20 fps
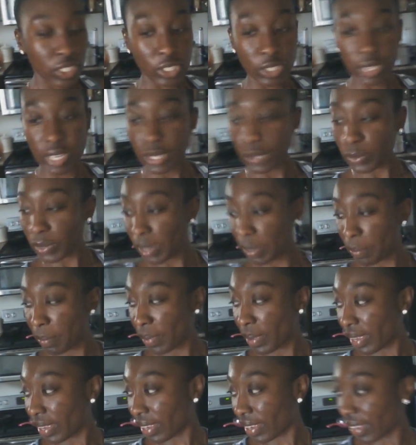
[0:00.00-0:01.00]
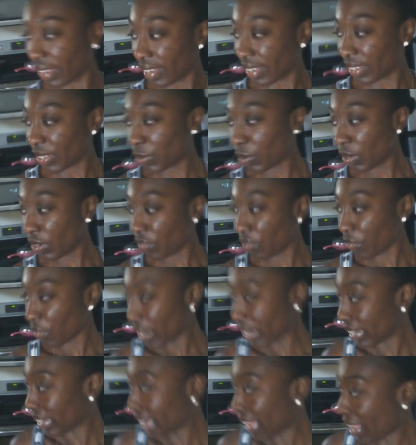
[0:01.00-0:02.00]
So that's what I'm doing for
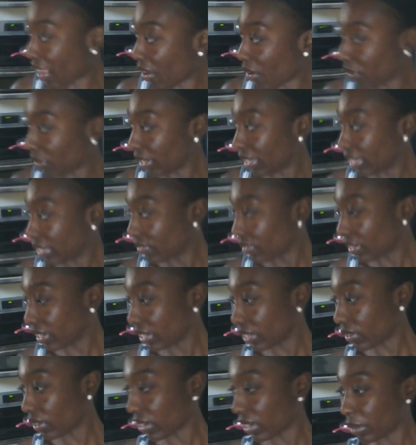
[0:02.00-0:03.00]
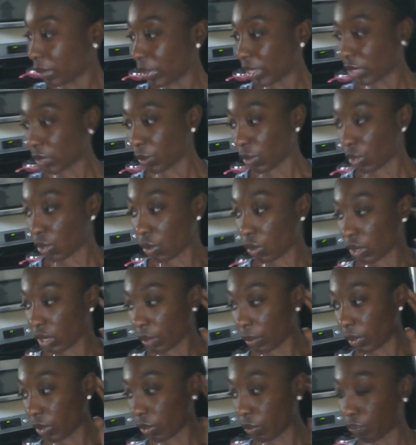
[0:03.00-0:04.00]
right now, eating right now. I gotta make some more
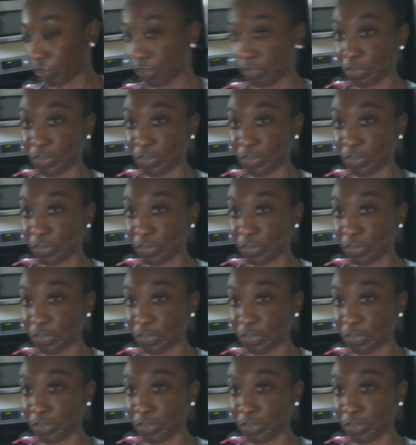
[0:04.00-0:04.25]
coconut milk.